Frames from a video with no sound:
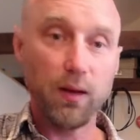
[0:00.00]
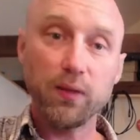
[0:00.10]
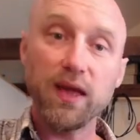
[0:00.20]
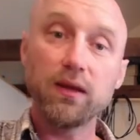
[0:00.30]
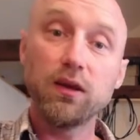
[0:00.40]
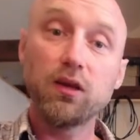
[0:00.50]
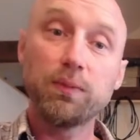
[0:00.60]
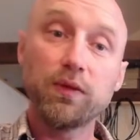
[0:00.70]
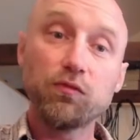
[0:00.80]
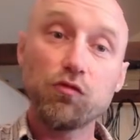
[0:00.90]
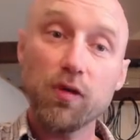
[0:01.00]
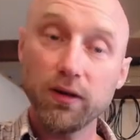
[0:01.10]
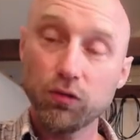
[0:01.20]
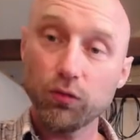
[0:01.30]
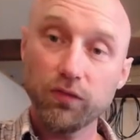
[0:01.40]
Now again, you need to be
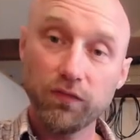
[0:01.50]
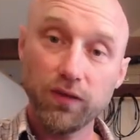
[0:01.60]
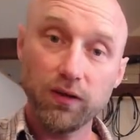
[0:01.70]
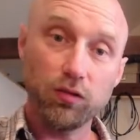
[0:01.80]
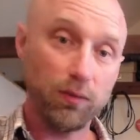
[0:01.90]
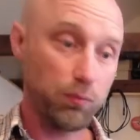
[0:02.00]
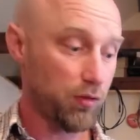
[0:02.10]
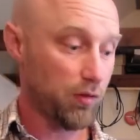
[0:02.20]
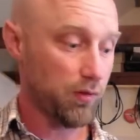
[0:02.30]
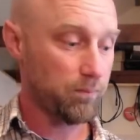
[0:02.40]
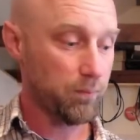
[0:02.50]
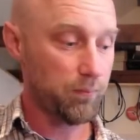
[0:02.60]
right on your fingertips here,